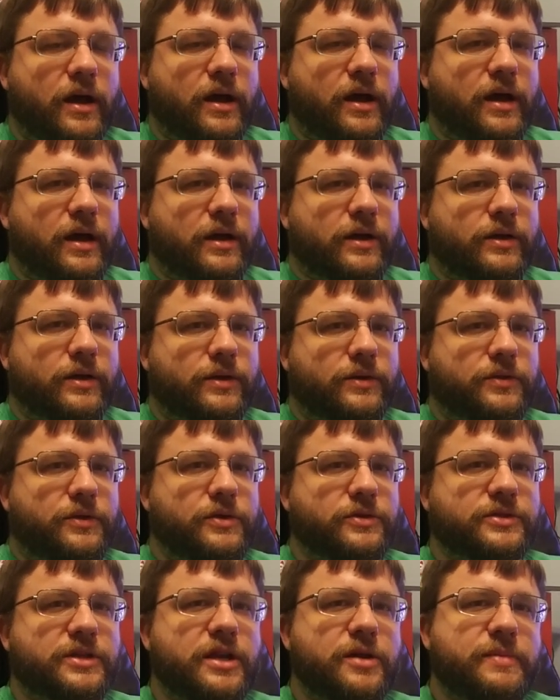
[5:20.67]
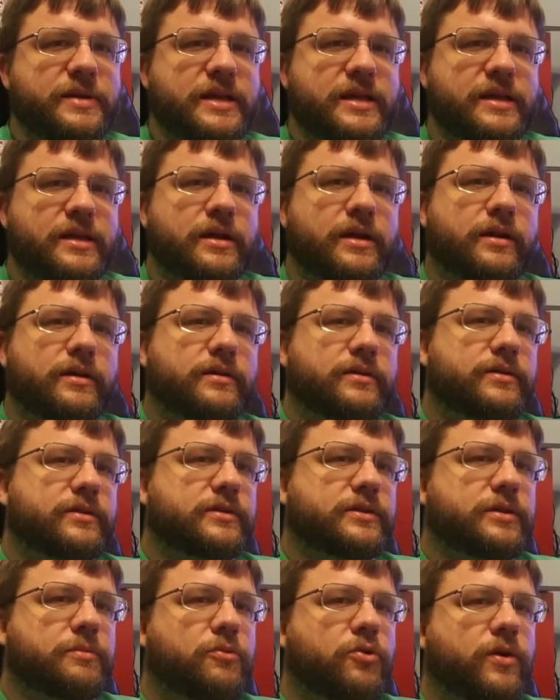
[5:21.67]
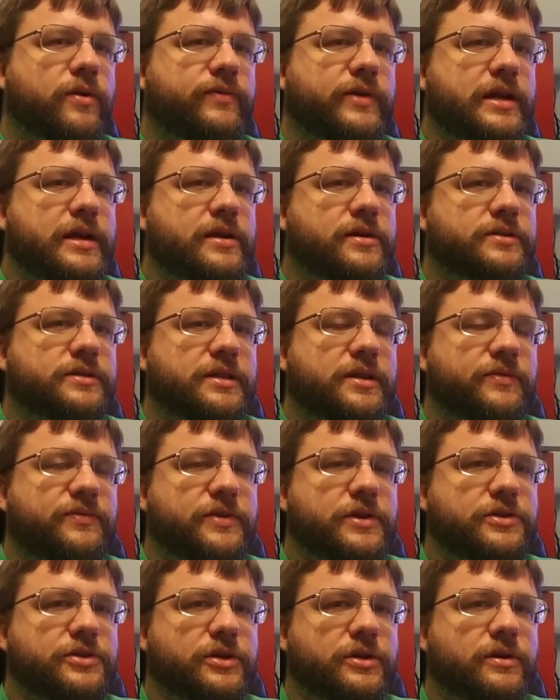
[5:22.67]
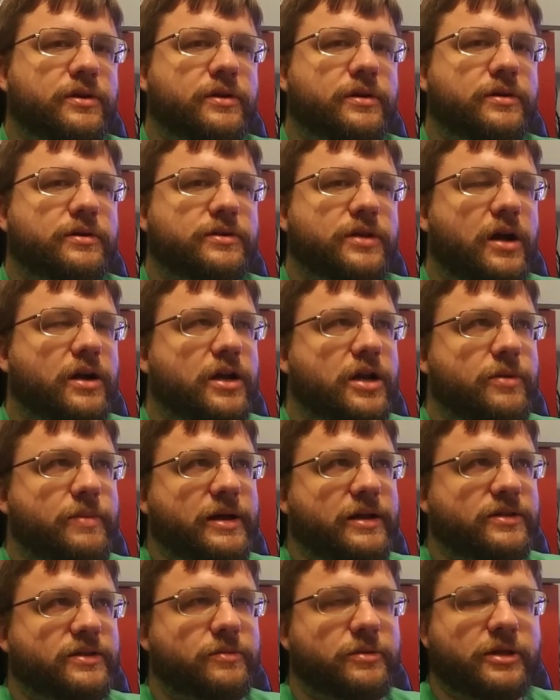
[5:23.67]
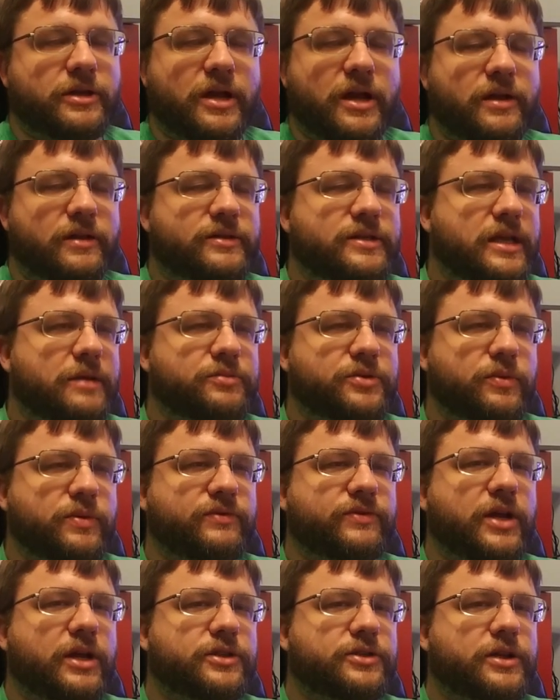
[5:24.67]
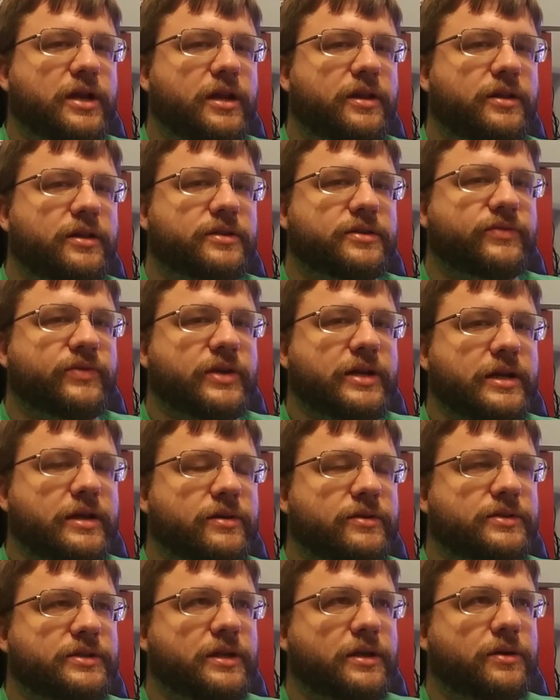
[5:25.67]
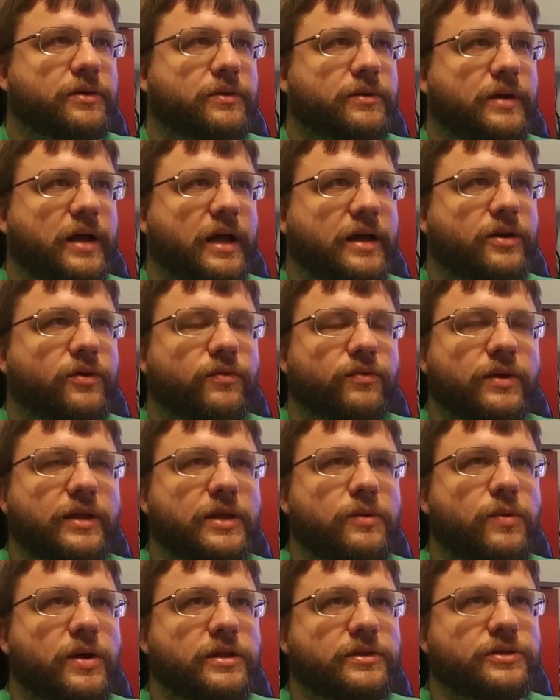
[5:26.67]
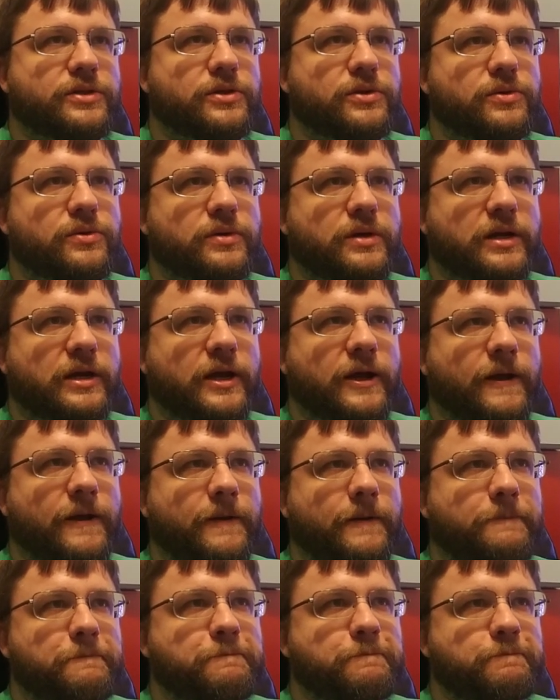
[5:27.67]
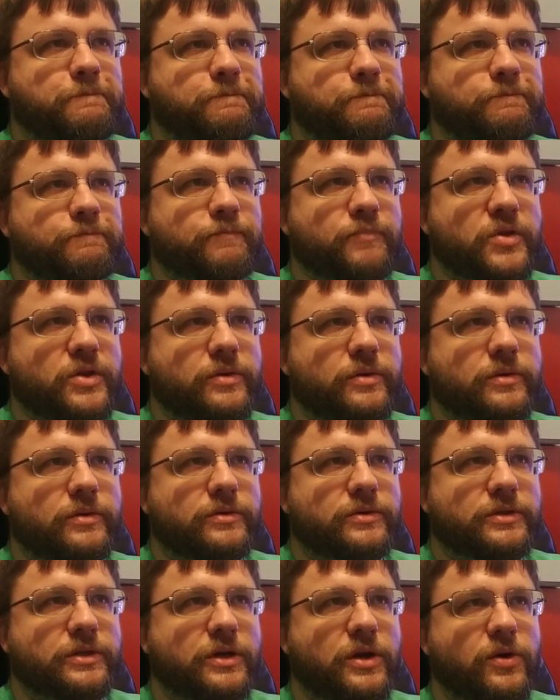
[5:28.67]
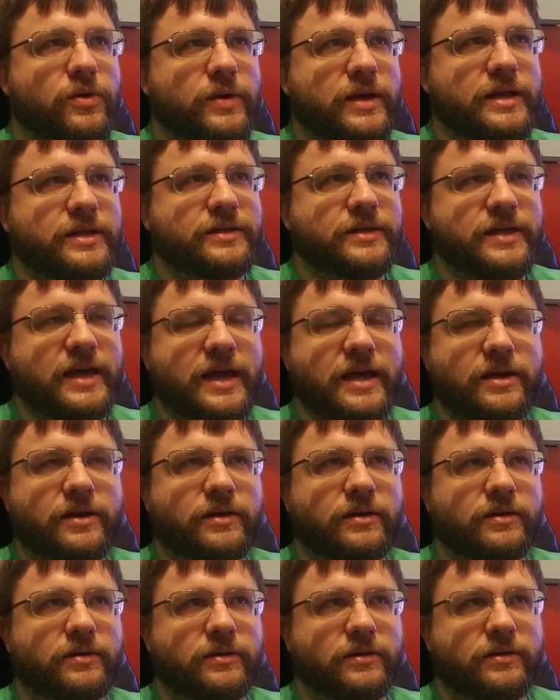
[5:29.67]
uh, there's going to be some more videos in the future talking about some of the concepts we've touched on in this video, so I don't really want to uh, to go into that